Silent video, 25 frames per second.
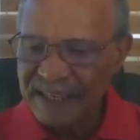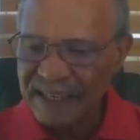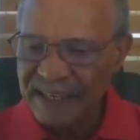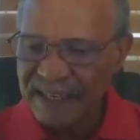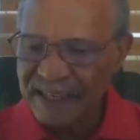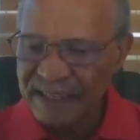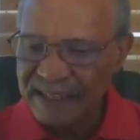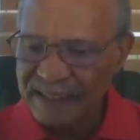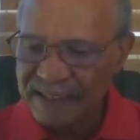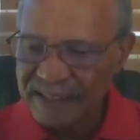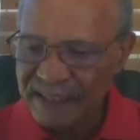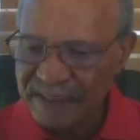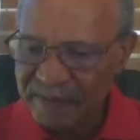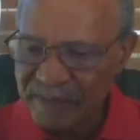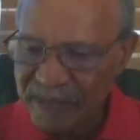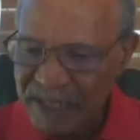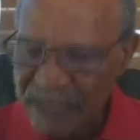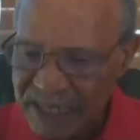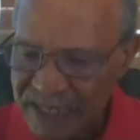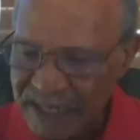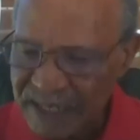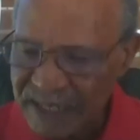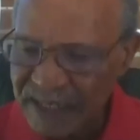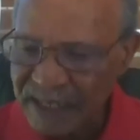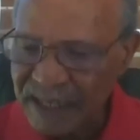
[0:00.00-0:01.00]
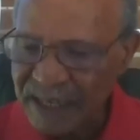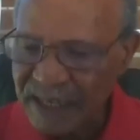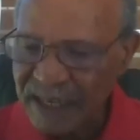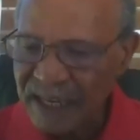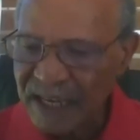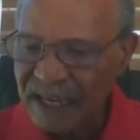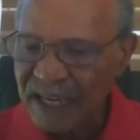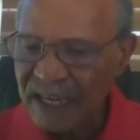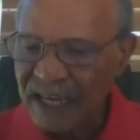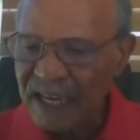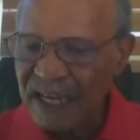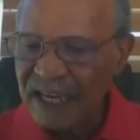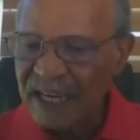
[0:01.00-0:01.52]
examinee
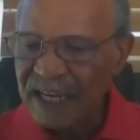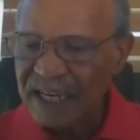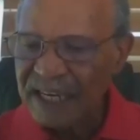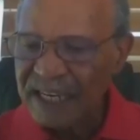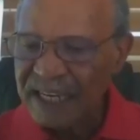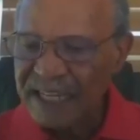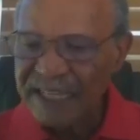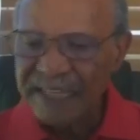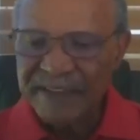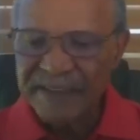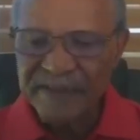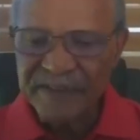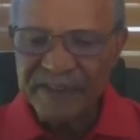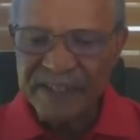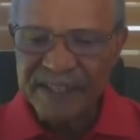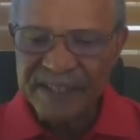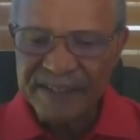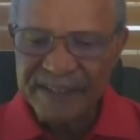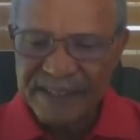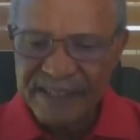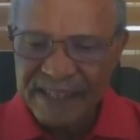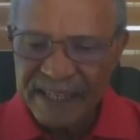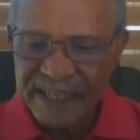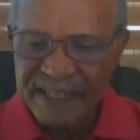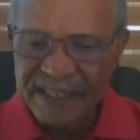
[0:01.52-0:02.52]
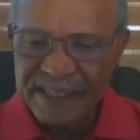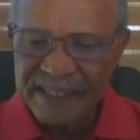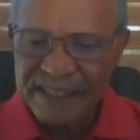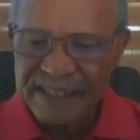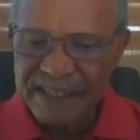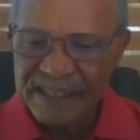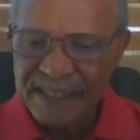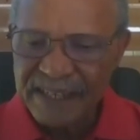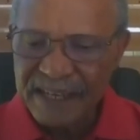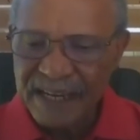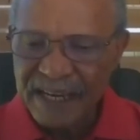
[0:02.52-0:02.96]
leaves the site